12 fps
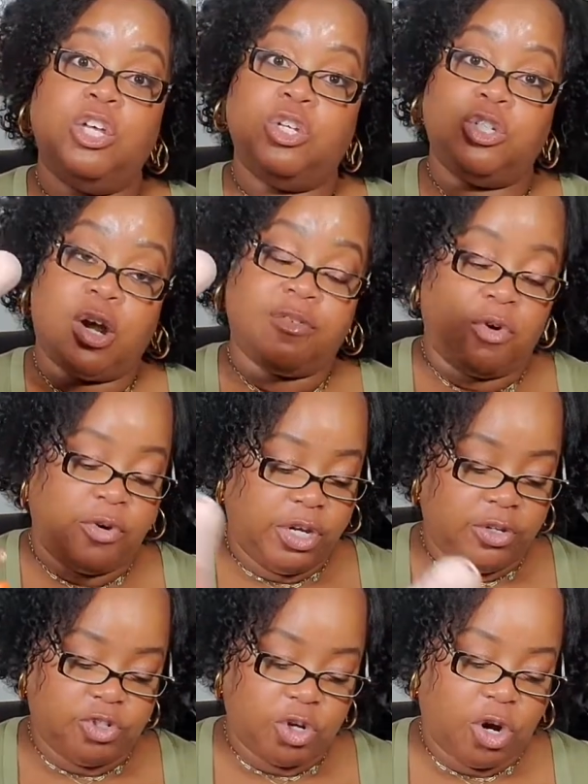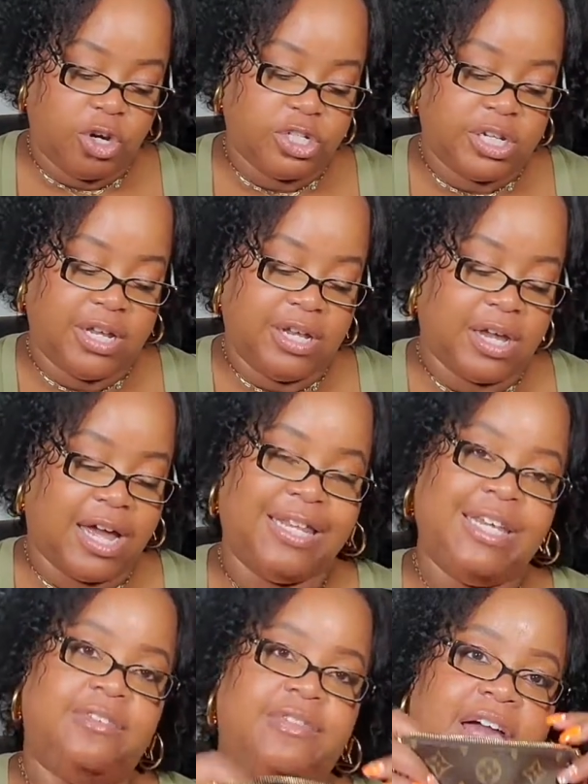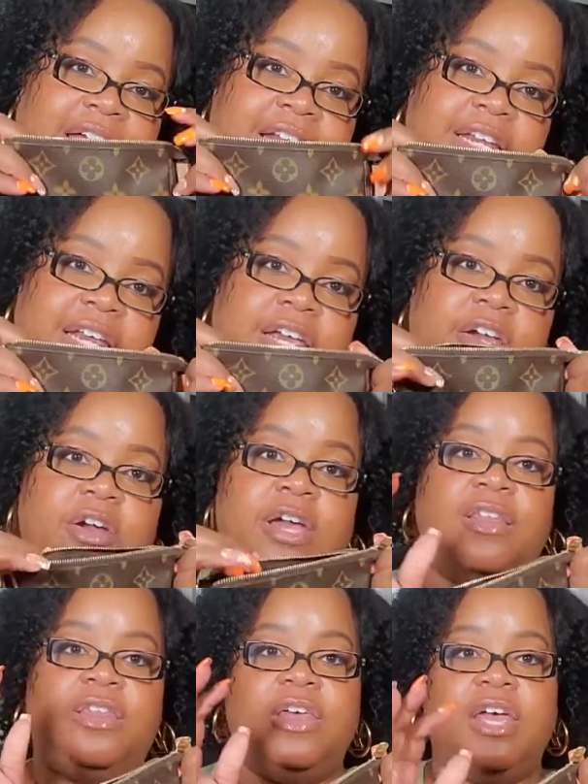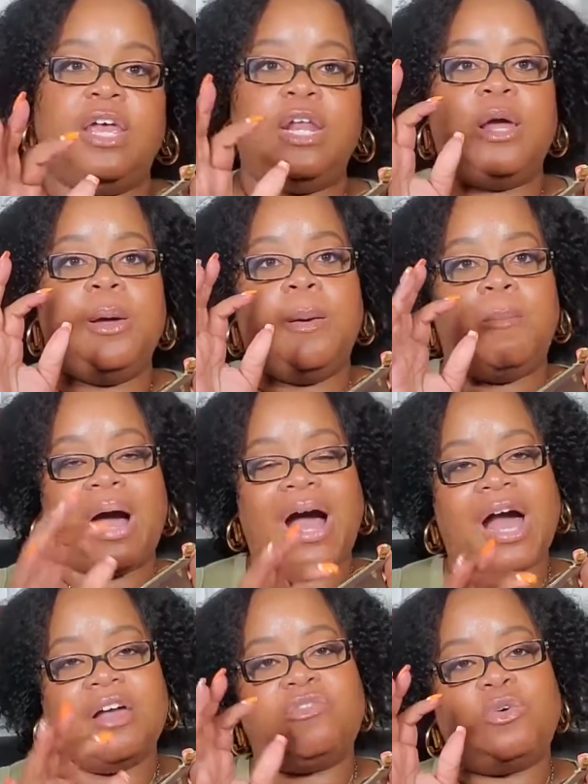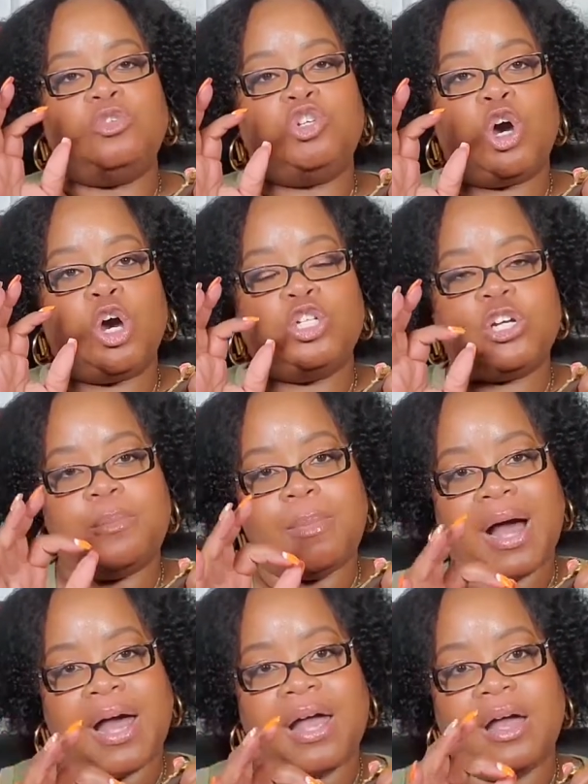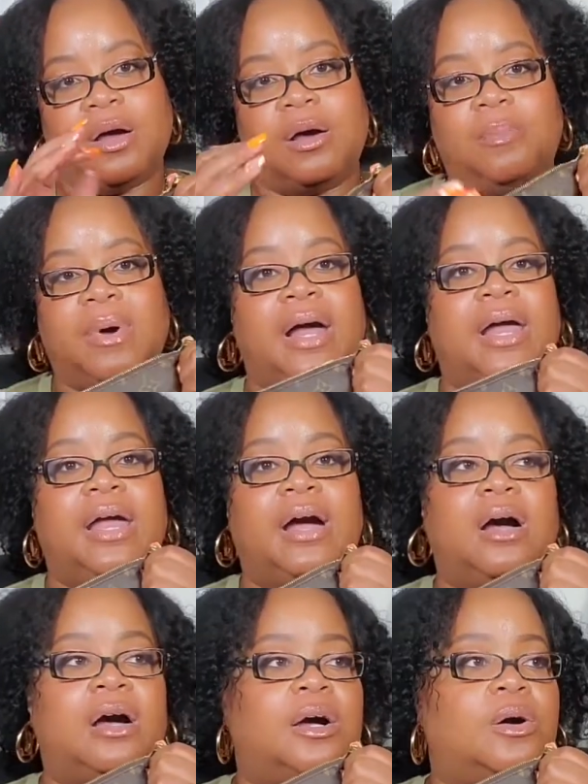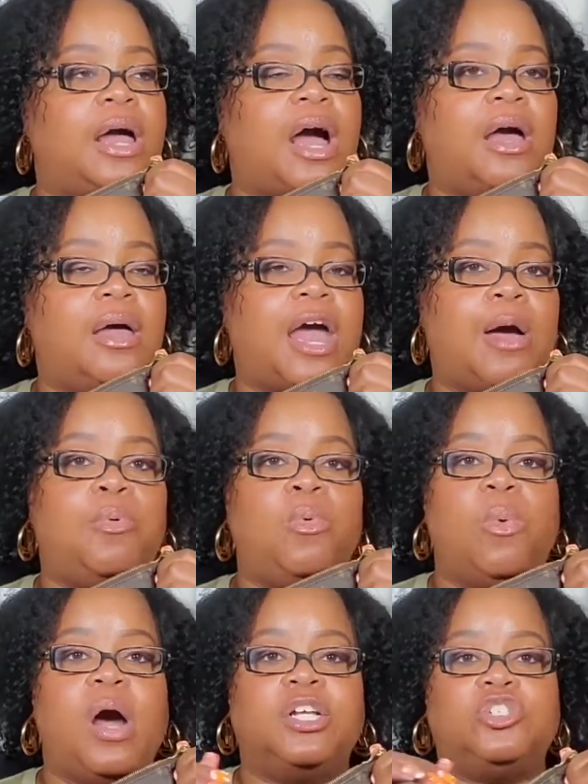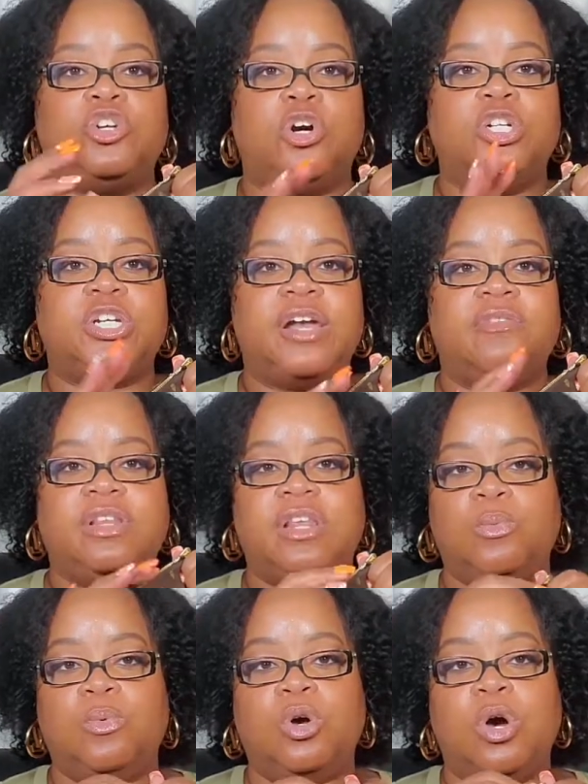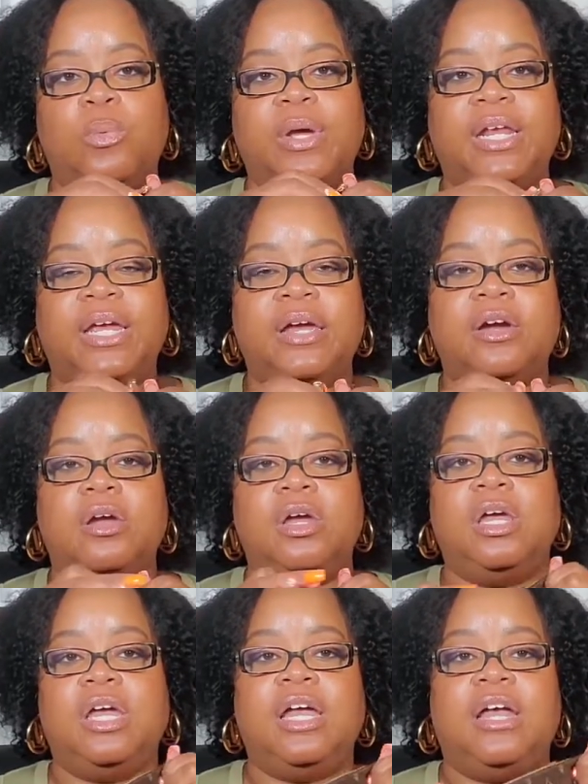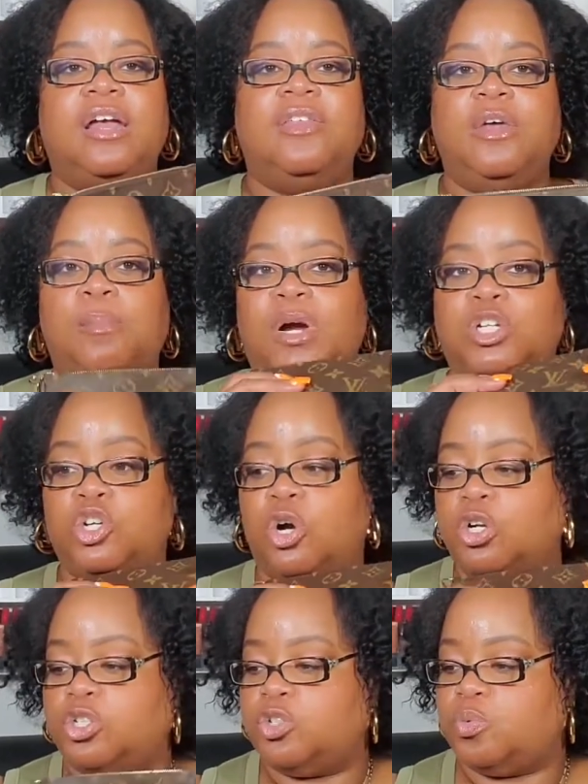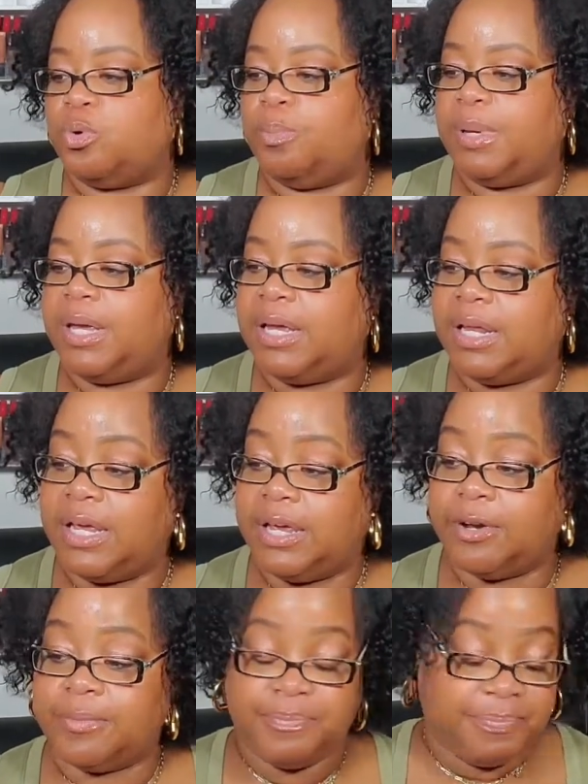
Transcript: So I've already charged it. I leave that in here, and then my iPhone charger, my Apple Watch charger, everything will go in here, and then my chargers will be in here.